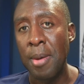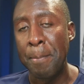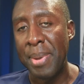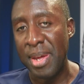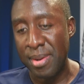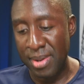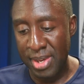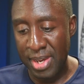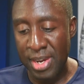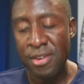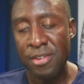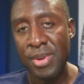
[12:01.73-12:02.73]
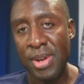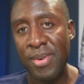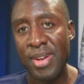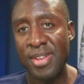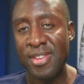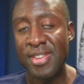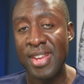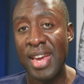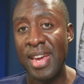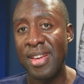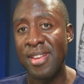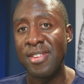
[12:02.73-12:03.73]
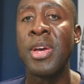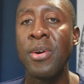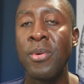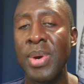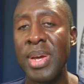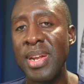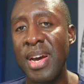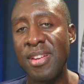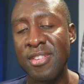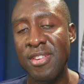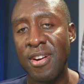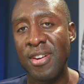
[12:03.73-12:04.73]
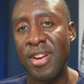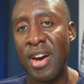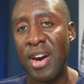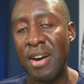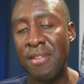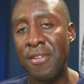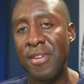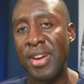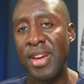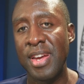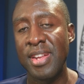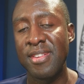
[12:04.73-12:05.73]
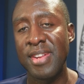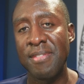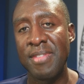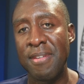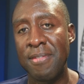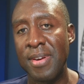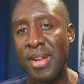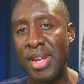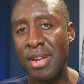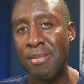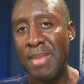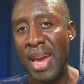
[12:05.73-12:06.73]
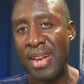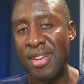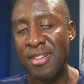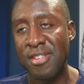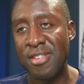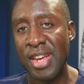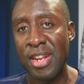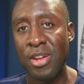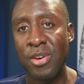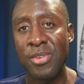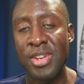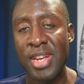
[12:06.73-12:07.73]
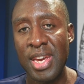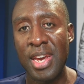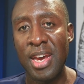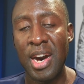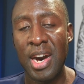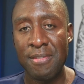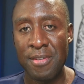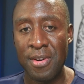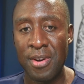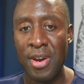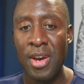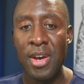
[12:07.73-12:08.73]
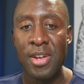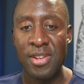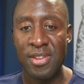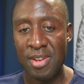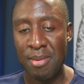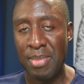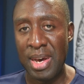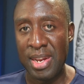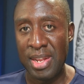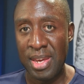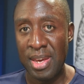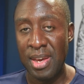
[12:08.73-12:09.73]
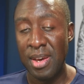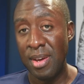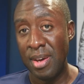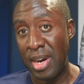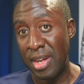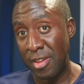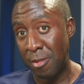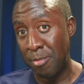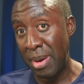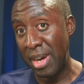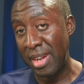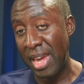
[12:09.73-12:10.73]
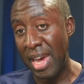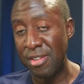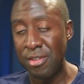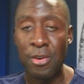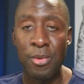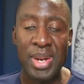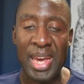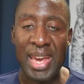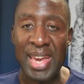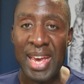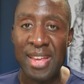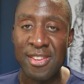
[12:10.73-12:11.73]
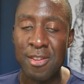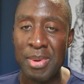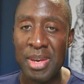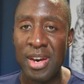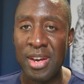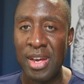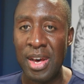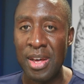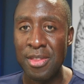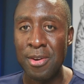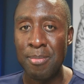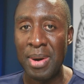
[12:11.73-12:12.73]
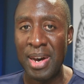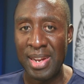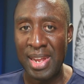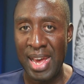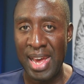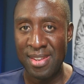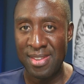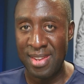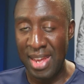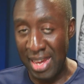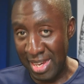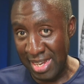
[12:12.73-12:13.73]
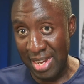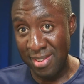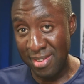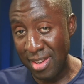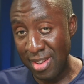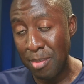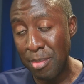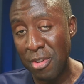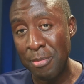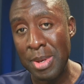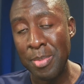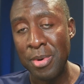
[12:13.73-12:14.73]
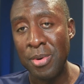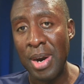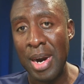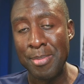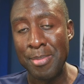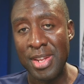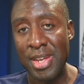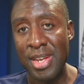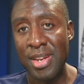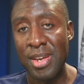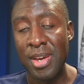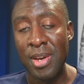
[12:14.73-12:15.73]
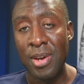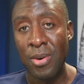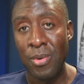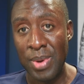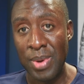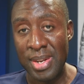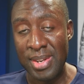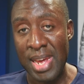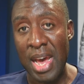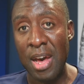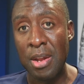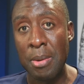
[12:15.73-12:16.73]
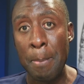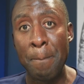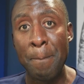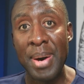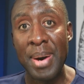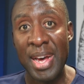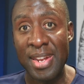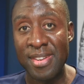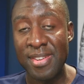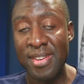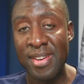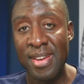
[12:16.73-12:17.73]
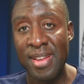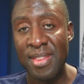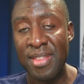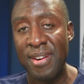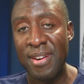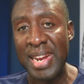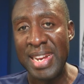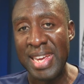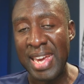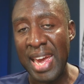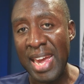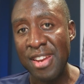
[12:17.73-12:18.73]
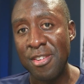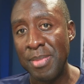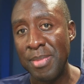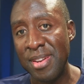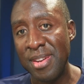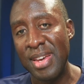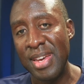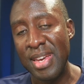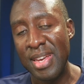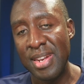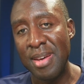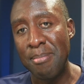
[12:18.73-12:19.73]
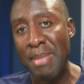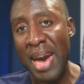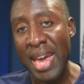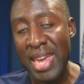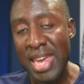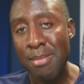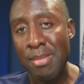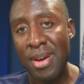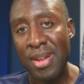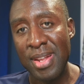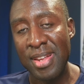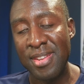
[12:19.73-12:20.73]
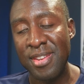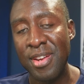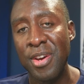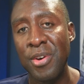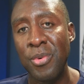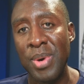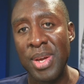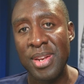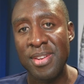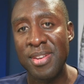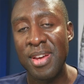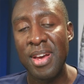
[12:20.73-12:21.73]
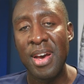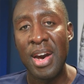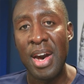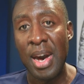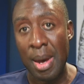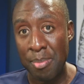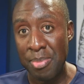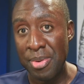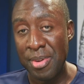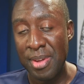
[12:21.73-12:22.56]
But here's what I want to say is when I started offering, instead of that free lead magnet, just a low ticket offer to somebody on this podcast or when I guest speak on other podcasts, yes, the number of people who opted in went down, but their engagement in my email list went up.